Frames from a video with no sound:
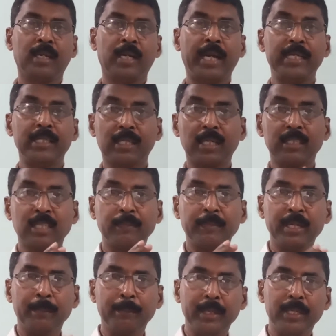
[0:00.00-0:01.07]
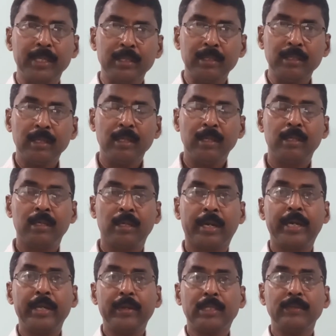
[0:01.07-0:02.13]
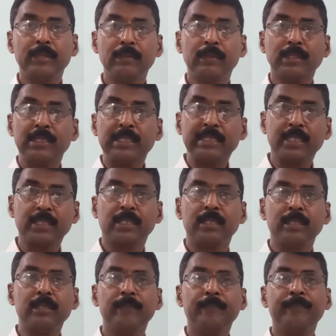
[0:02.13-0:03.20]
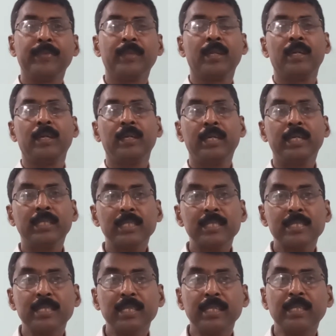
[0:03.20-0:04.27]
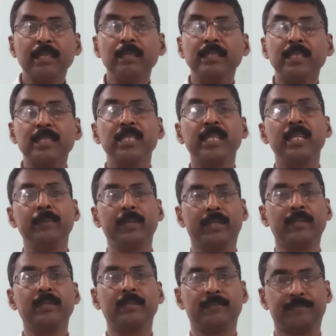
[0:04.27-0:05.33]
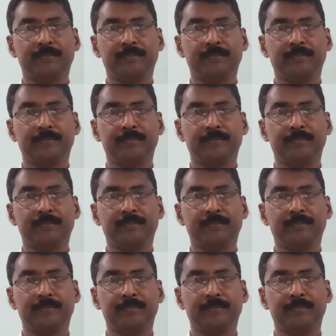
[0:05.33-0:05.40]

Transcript: And in the culture medium B, radioactivity was detected in the sediment,